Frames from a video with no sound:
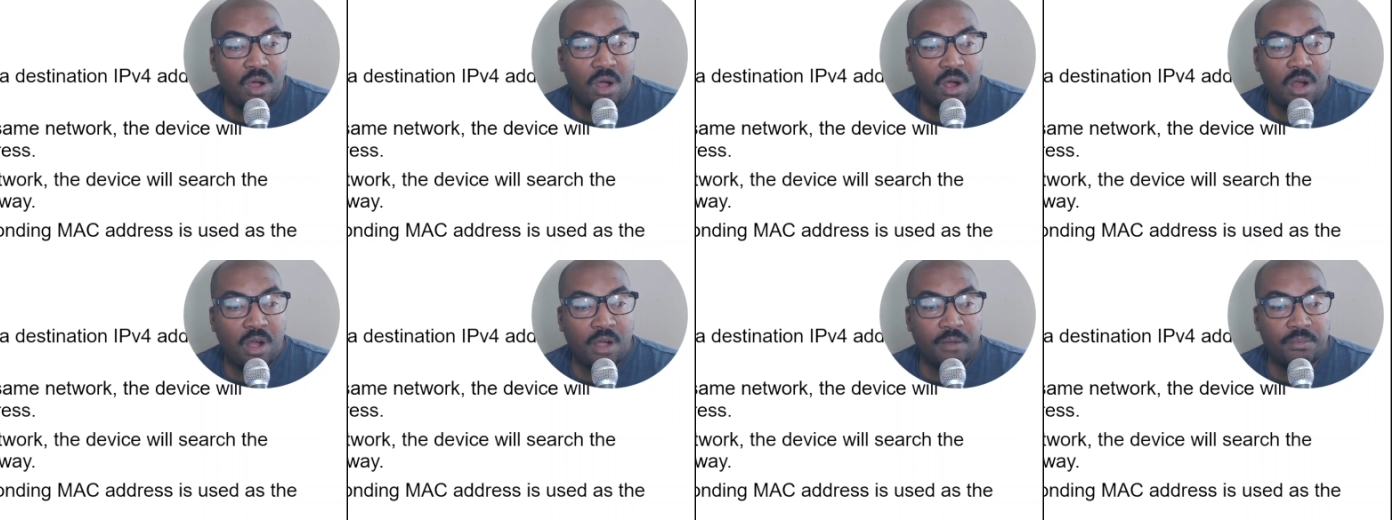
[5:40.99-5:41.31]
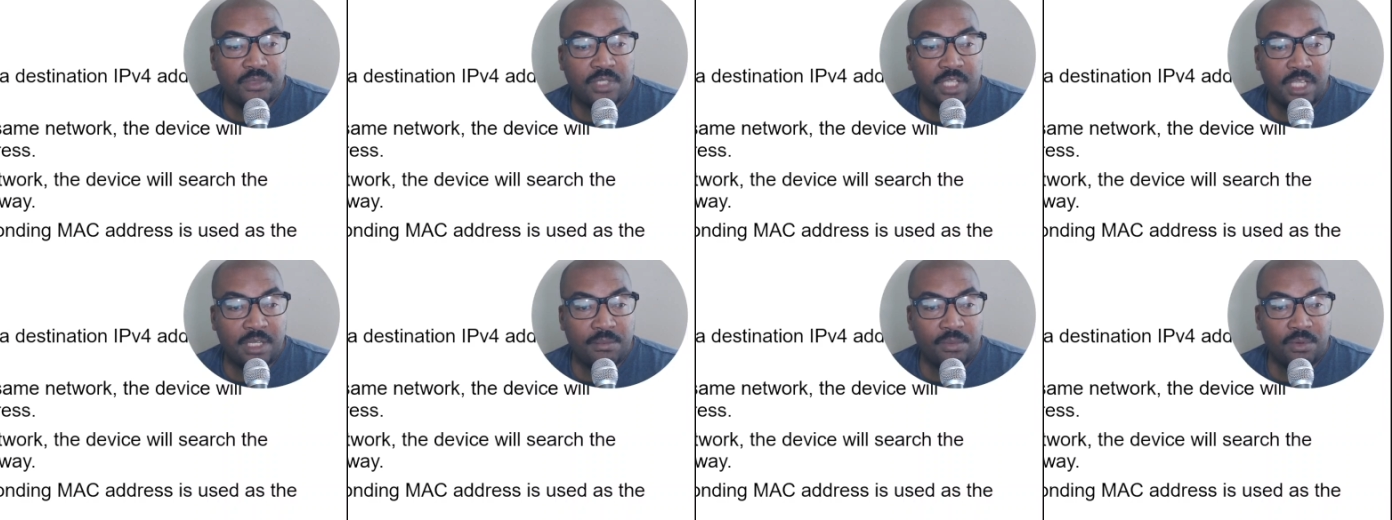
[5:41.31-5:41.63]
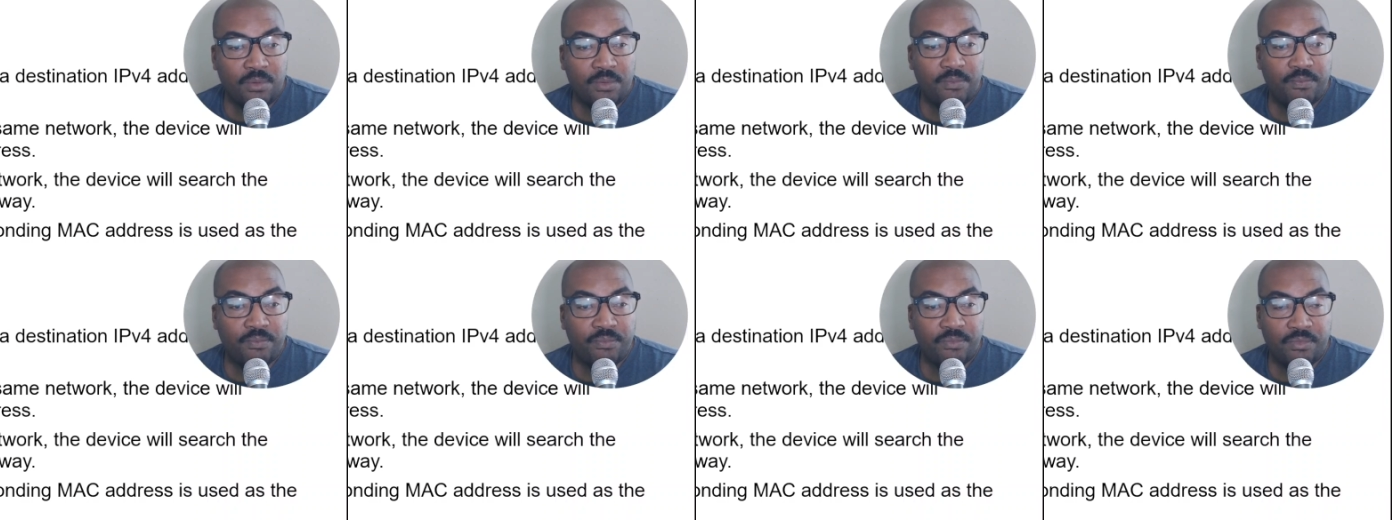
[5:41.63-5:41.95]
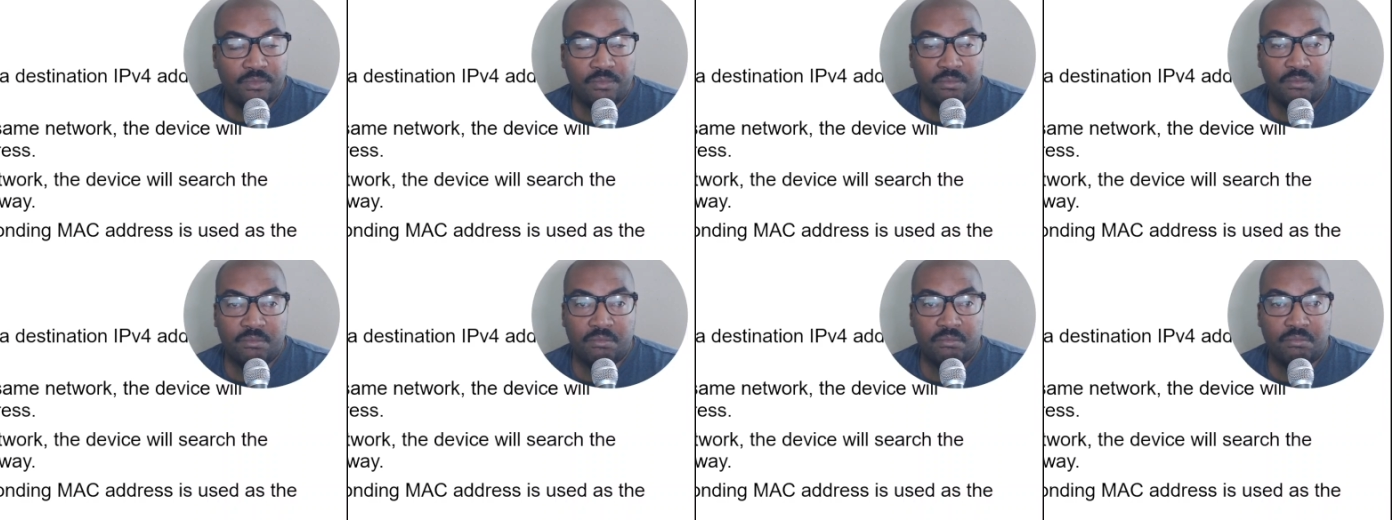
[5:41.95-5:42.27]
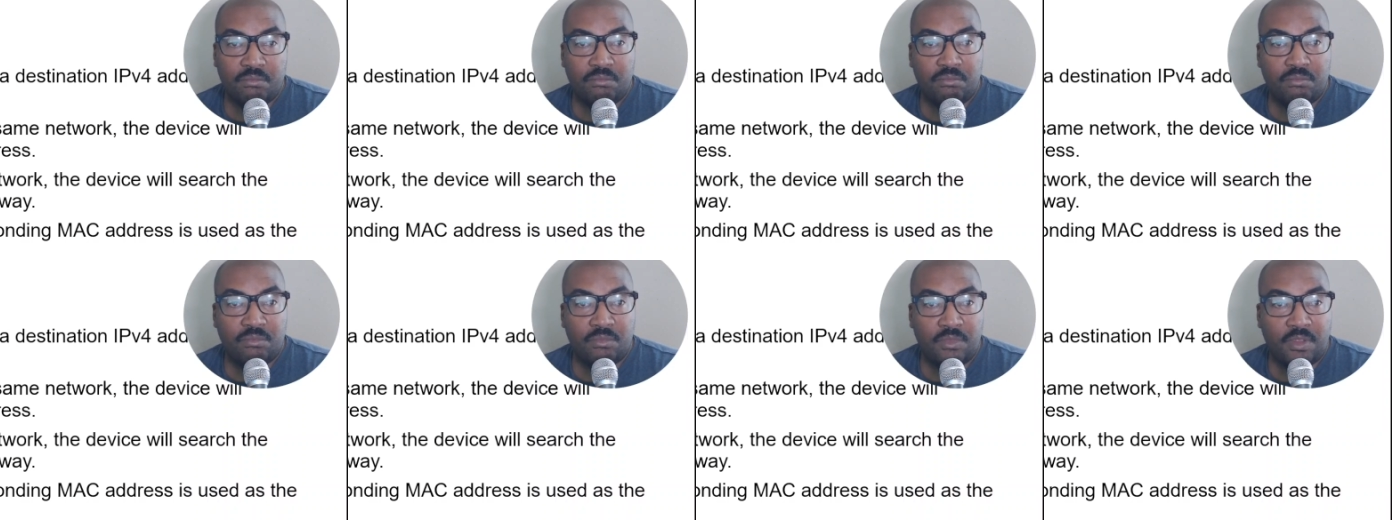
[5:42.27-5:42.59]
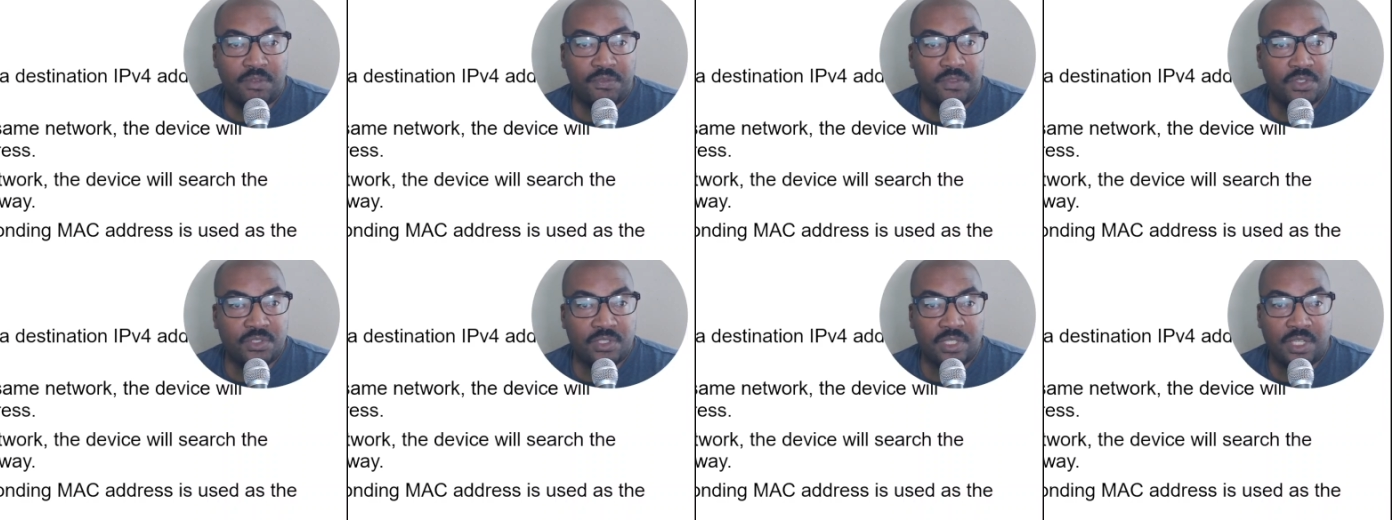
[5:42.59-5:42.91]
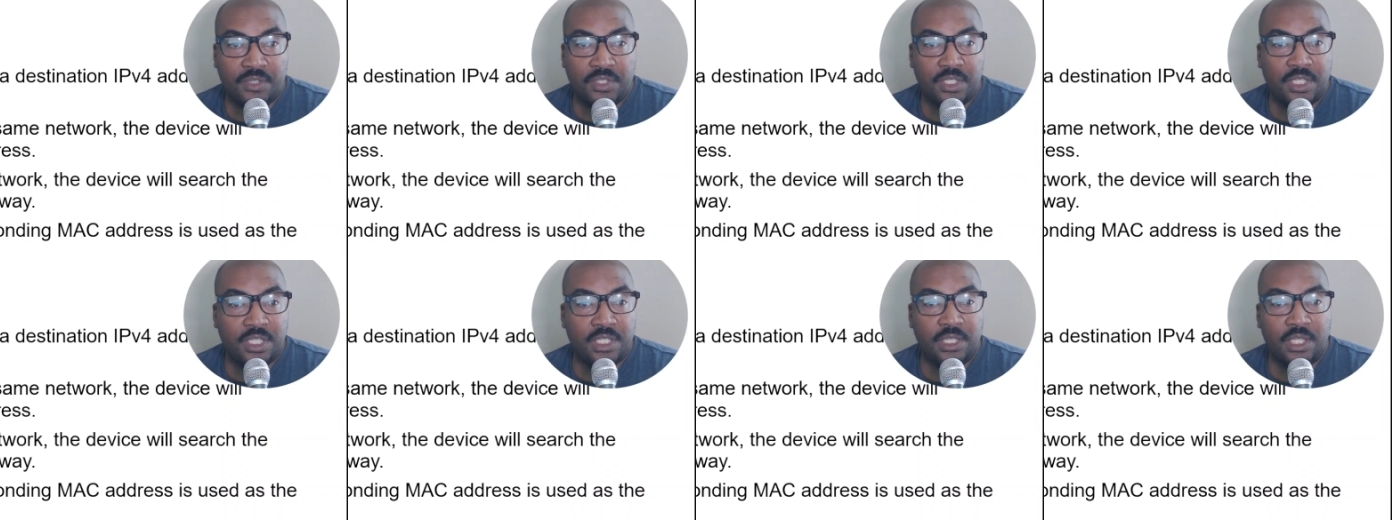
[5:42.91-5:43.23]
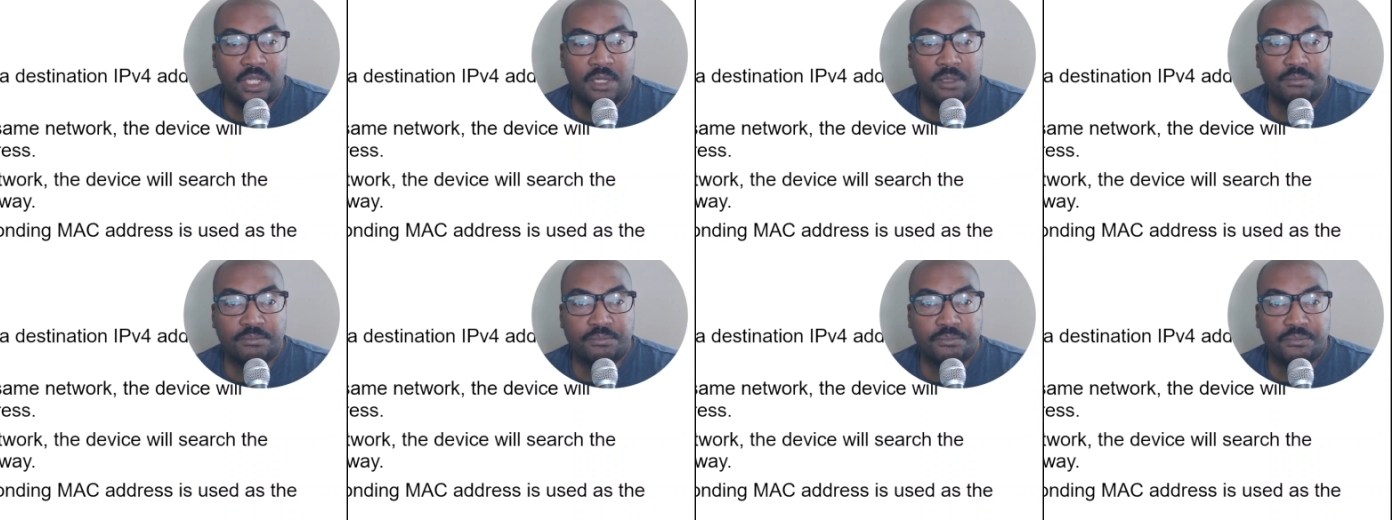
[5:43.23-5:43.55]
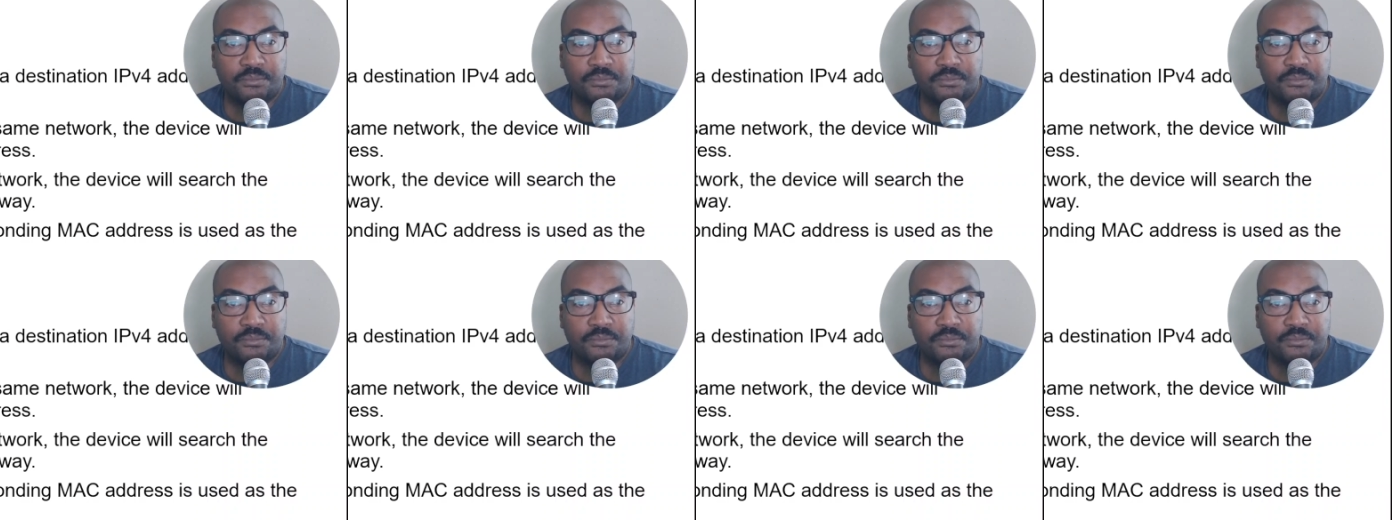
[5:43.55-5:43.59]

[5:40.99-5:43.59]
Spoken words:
ARP table, if there's nothing in there,